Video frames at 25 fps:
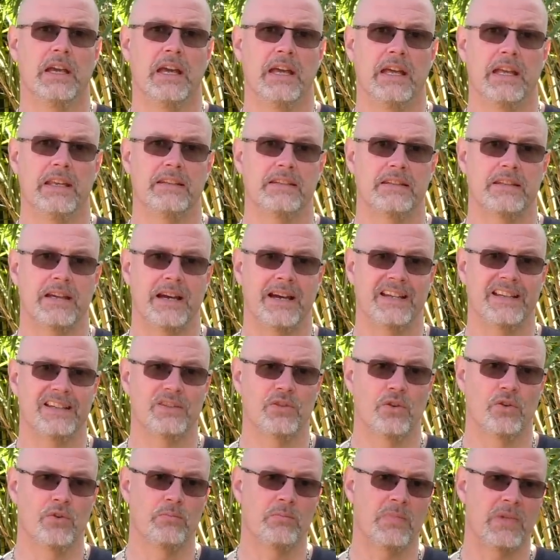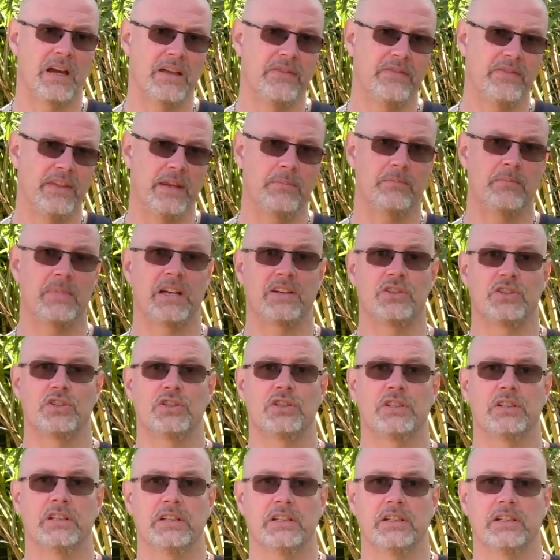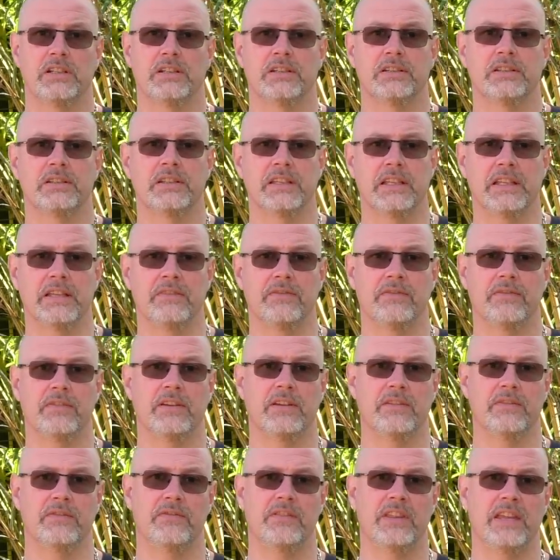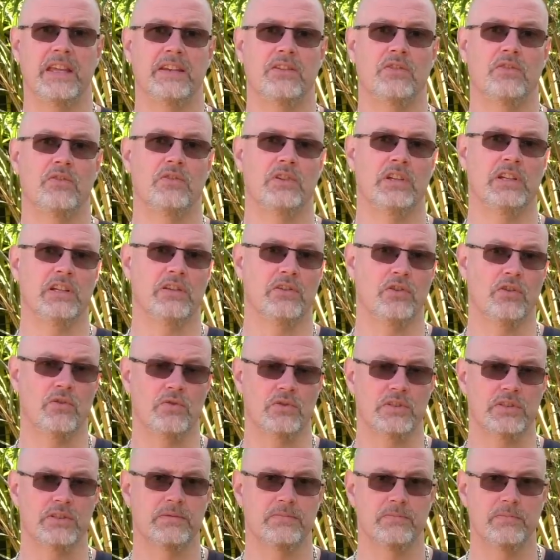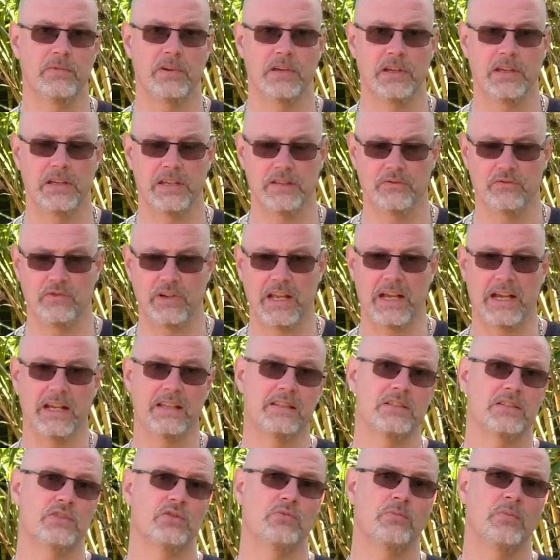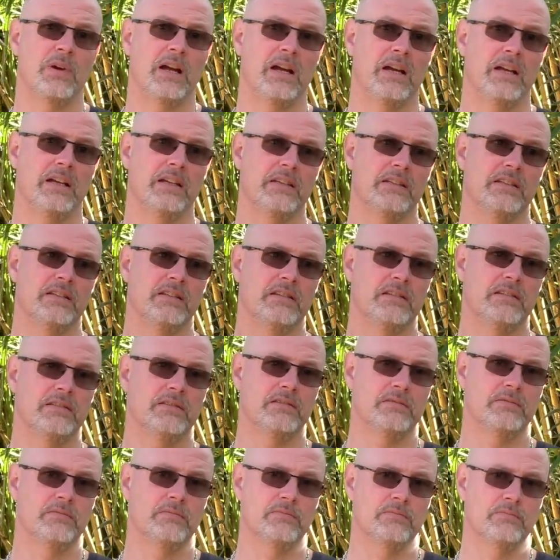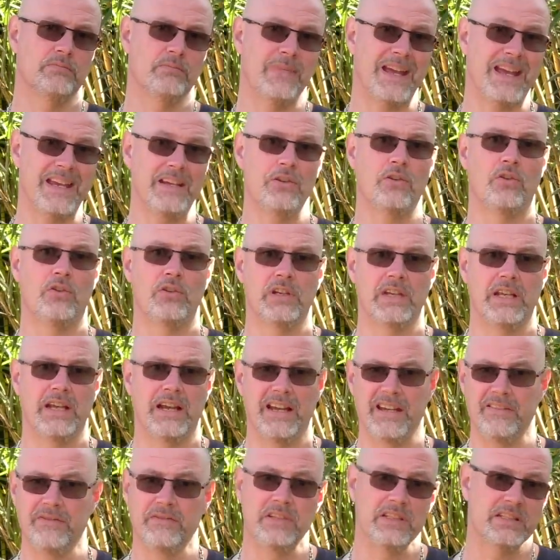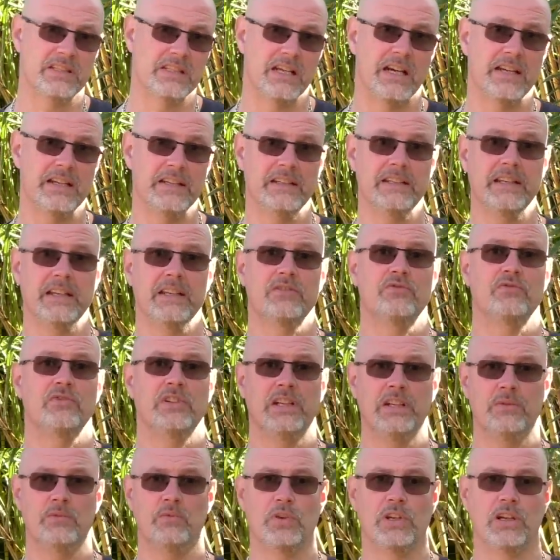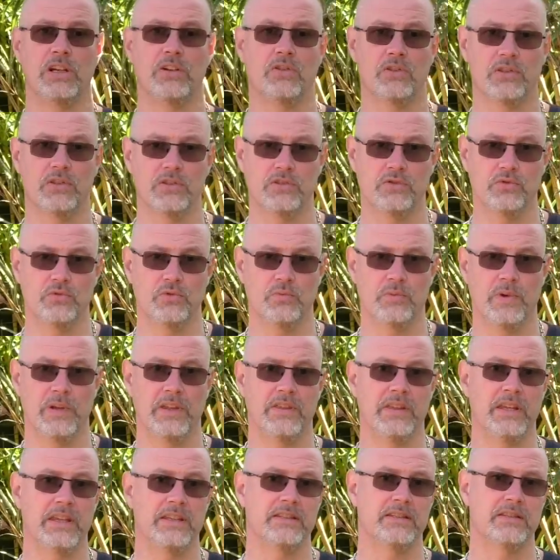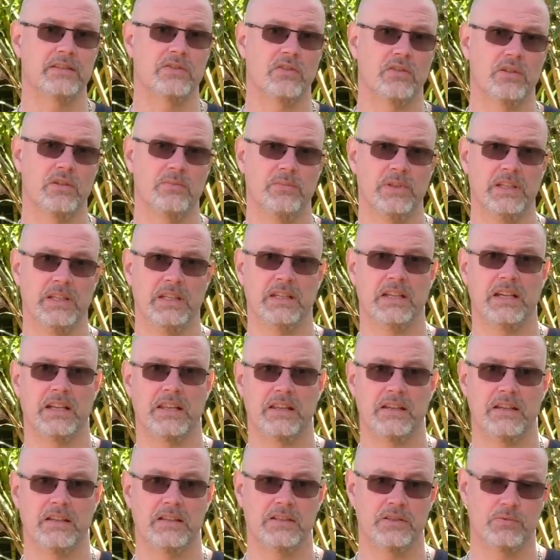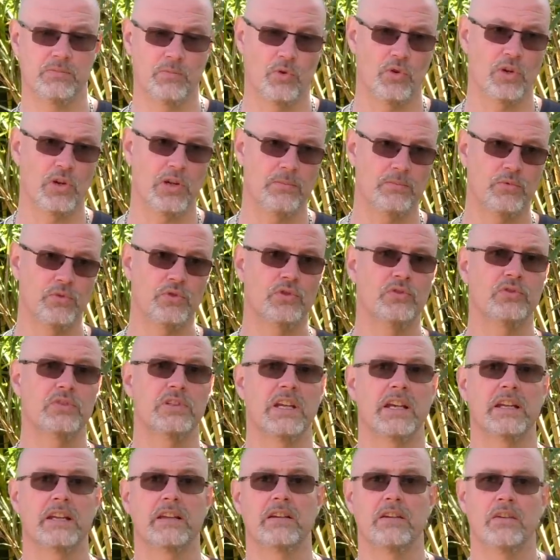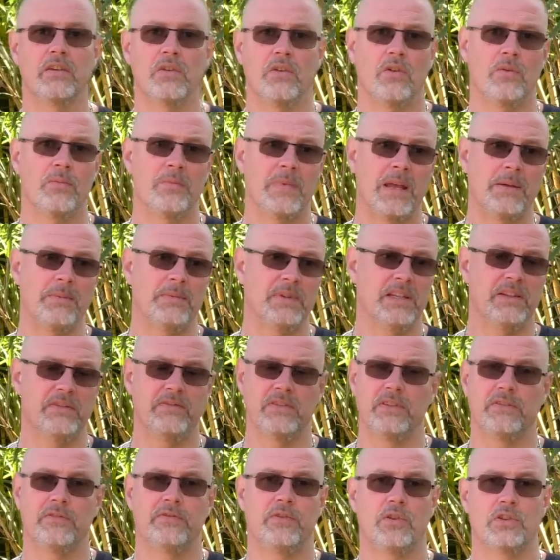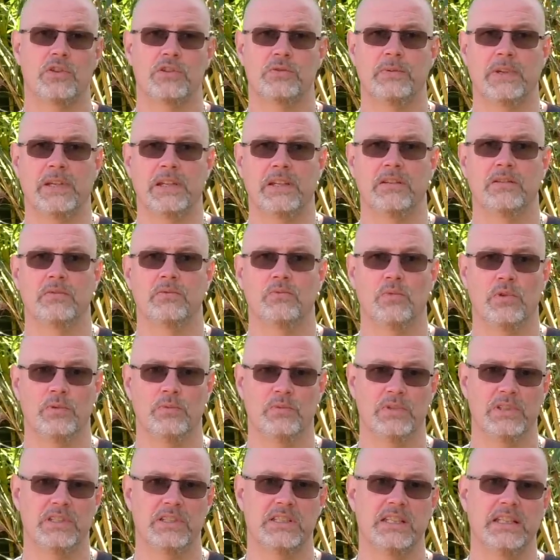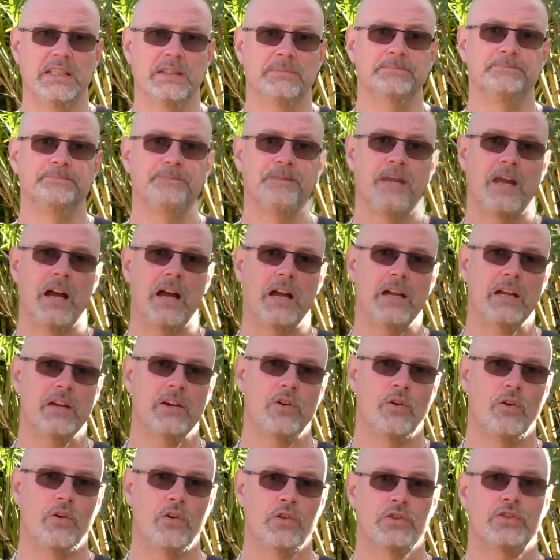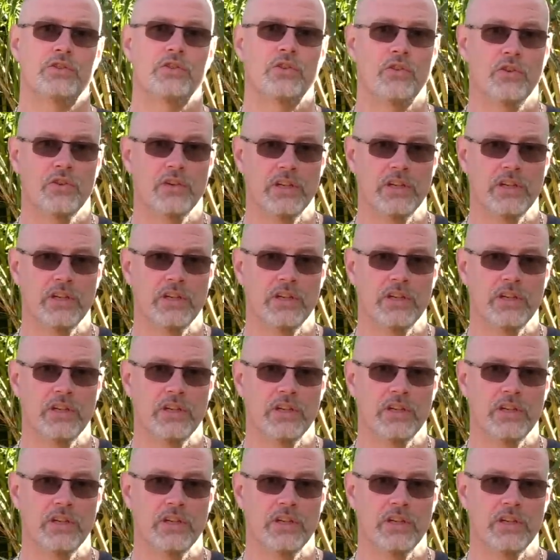and I don't mind that much if that awning goes. In regards to my main awning, I haven't decided yet really what I'm going to do, whether it's going to be another smaller Bundutec or maybe even a Foxwing. We will see. I also